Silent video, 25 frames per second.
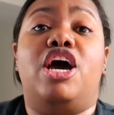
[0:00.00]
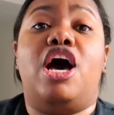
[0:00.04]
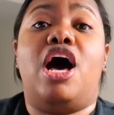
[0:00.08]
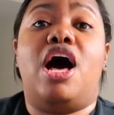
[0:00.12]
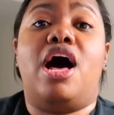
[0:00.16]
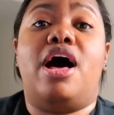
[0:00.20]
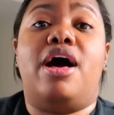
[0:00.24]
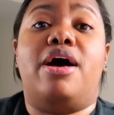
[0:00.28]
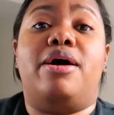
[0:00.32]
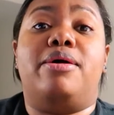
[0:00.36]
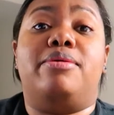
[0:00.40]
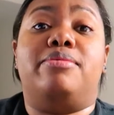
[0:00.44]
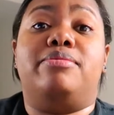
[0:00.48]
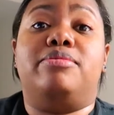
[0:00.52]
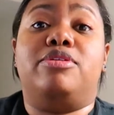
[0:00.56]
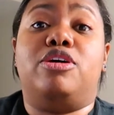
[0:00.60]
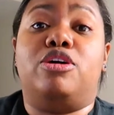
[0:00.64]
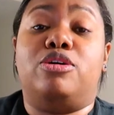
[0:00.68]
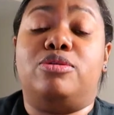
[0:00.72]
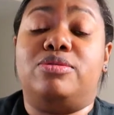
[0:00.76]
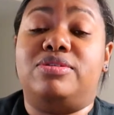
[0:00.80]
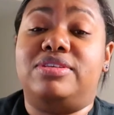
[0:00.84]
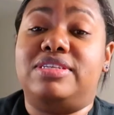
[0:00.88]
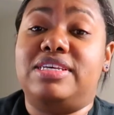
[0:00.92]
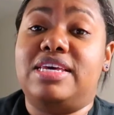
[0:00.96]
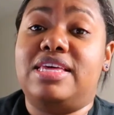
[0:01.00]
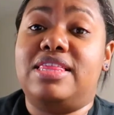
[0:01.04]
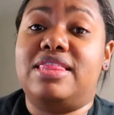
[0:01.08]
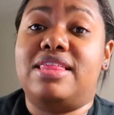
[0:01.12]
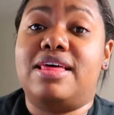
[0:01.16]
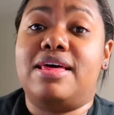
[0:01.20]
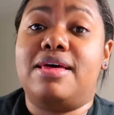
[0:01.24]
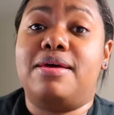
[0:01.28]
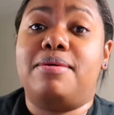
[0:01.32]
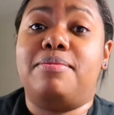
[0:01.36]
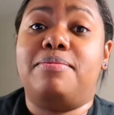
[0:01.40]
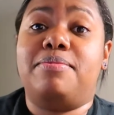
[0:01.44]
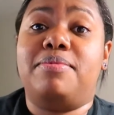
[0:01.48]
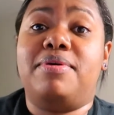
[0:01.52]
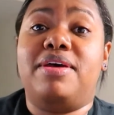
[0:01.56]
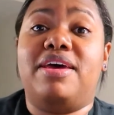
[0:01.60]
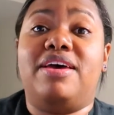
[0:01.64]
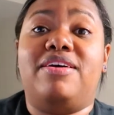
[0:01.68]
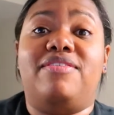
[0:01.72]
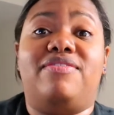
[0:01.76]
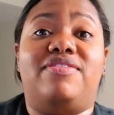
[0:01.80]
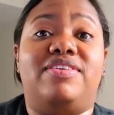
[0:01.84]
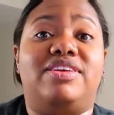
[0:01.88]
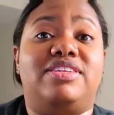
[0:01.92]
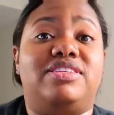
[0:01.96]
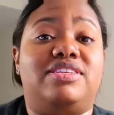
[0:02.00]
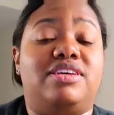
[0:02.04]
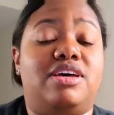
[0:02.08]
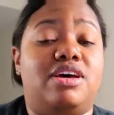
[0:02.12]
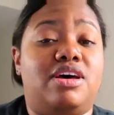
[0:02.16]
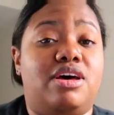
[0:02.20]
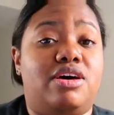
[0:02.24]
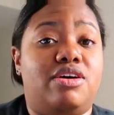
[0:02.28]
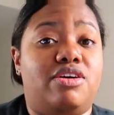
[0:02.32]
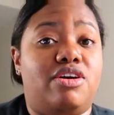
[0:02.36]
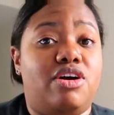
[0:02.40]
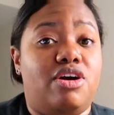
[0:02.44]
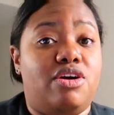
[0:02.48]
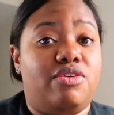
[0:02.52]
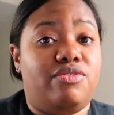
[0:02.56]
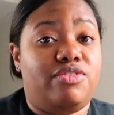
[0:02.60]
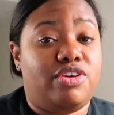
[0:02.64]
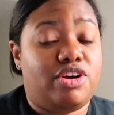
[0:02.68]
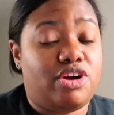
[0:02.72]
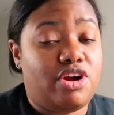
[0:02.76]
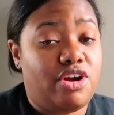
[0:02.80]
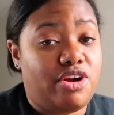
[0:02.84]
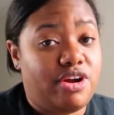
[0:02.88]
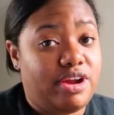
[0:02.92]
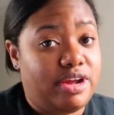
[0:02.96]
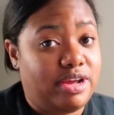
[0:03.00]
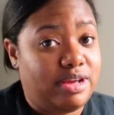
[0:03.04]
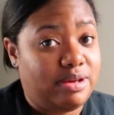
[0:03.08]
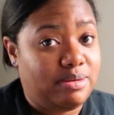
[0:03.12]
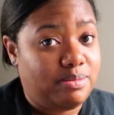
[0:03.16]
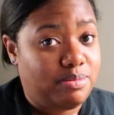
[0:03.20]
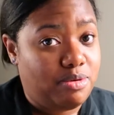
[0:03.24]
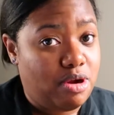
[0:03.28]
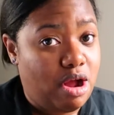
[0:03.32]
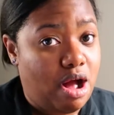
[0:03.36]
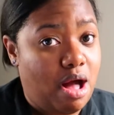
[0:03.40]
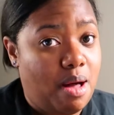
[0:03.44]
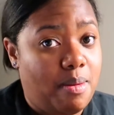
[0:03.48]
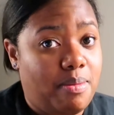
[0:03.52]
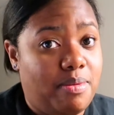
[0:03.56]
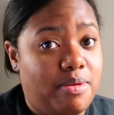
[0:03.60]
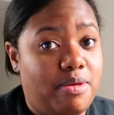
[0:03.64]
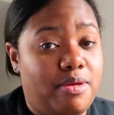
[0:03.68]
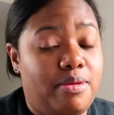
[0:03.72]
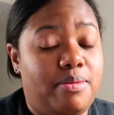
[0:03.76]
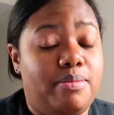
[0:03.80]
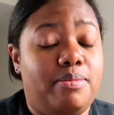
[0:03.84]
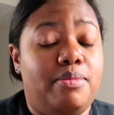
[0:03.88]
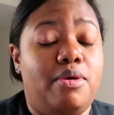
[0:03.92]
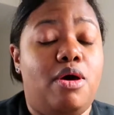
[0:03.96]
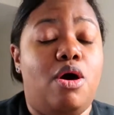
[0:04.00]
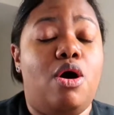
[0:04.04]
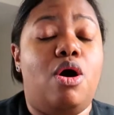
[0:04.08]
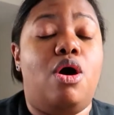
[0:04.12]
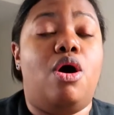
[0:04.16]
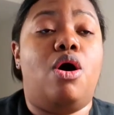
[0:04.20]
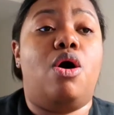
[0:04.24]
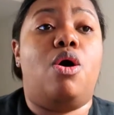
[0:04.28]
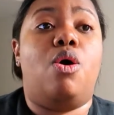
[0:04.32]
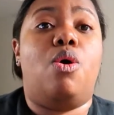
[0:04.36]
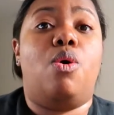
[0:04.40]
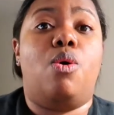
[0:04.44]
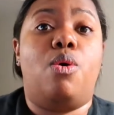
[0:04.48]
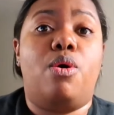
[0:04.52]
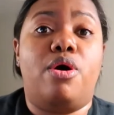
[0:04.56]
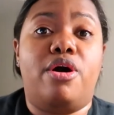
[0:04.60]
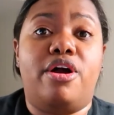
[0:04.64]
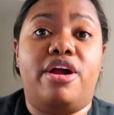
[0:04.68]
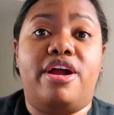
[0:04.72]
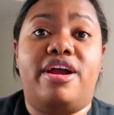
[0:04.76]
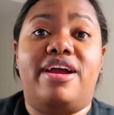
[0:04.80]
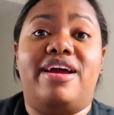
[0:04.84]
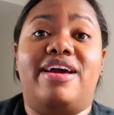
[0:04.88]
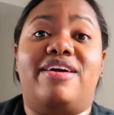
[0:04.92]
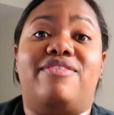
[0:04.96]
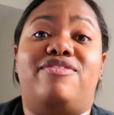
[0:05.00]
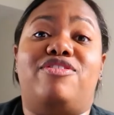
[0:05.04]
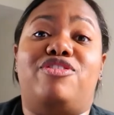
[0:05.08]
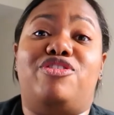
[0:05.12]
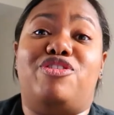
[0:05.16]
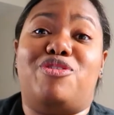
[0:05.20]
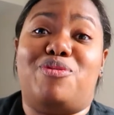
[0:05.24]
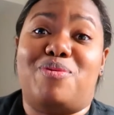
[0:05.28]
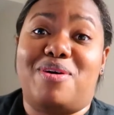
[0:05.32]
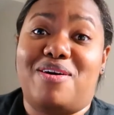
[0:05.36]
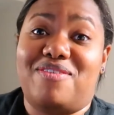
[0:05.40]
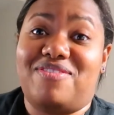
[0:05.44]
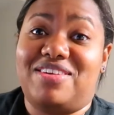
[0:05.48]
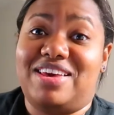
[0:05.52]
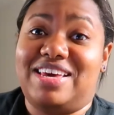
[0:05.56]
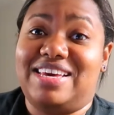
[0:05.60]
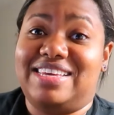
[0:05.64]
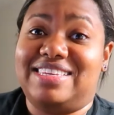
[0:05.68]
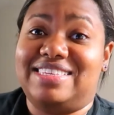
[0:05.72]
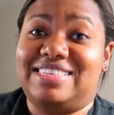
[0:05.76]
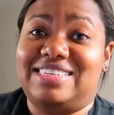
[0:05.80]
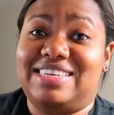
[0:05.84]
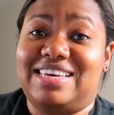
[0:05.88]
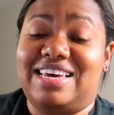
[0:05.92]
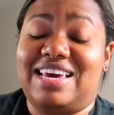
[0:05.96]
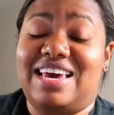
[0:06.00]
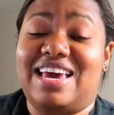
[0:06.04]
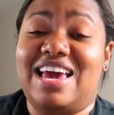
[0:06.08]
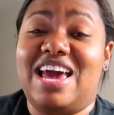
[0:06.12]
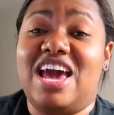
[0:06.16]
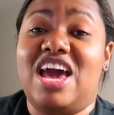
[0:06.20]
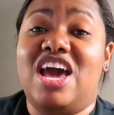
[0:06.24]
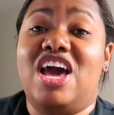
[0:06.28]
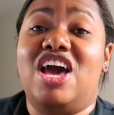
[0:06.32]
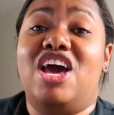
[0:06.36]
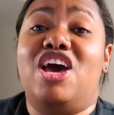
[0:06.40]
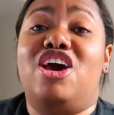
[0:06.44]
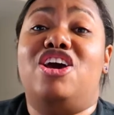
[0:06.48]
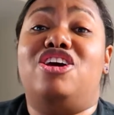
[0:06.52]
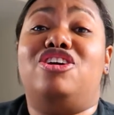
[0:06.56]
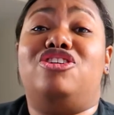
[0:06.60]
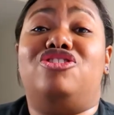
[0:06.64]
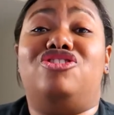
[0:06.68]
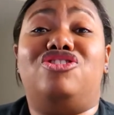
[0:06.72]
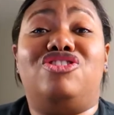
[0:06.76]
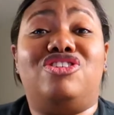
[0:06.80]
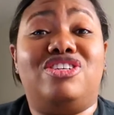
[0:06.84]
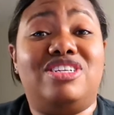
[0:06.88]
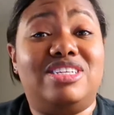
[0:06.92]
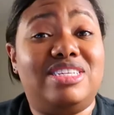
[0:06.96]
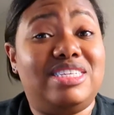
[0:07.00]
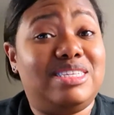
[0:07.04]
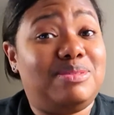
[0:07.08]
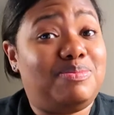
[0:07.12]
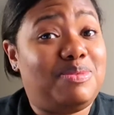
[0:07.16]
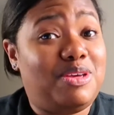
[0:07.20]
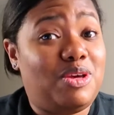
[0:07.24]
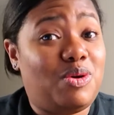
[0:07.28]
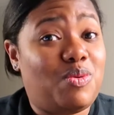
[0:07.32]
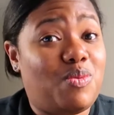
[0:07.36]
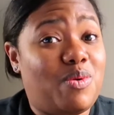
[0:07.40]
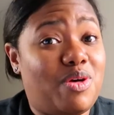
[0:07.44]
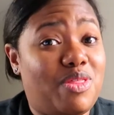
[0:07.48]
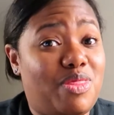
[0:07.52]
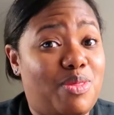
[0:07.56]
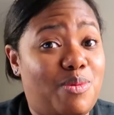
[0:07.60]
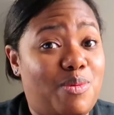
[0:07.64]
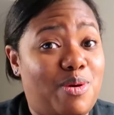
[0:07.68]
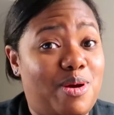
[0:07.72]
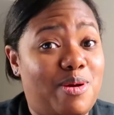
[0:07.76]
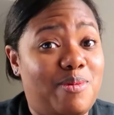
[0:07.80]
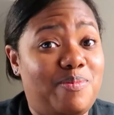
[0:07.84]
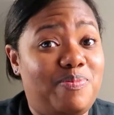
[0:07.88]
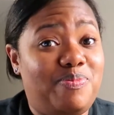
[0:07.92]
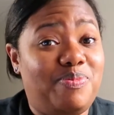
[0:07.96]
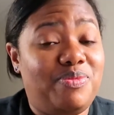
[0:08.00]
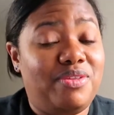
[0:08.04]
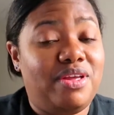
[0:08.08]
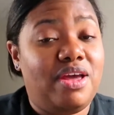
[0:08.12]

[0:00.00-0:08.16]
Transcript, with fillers: um, go see them if it's a recurring problem or if you don't have an ENT you should speak with one